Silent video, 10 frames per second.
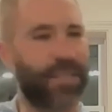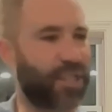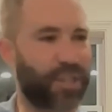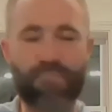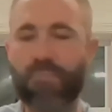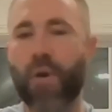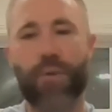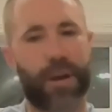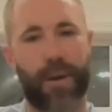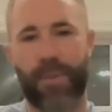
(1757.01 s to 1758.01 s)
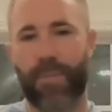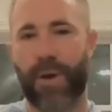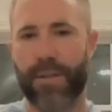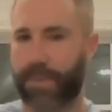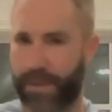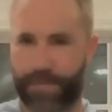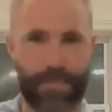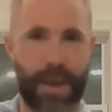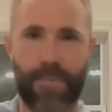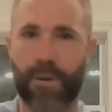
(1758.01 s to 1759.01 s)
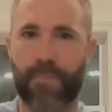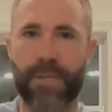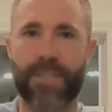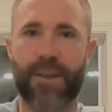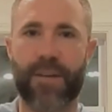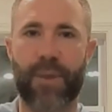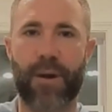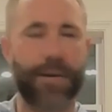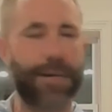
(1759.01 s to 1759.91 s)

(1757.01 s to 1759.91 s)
smoke a couple of balls. I'm like, babe, you want to play softball?